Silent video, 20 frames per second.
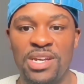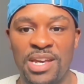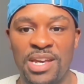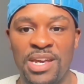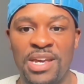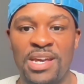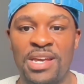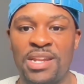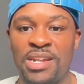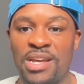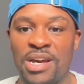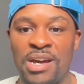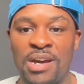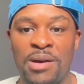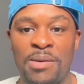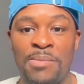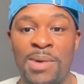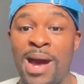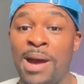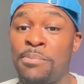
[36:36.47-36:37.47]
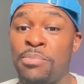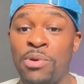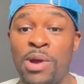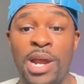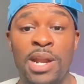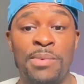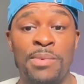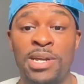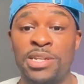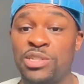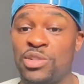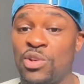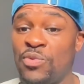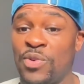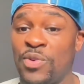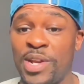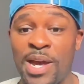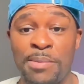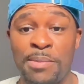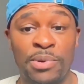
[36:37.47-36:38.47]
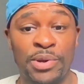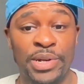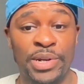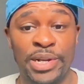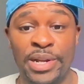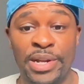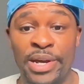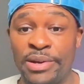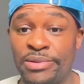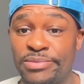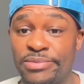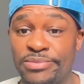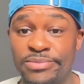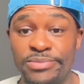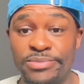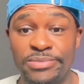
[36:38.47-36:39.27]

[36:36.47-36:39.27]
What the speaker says: And I prided myself on not burning out.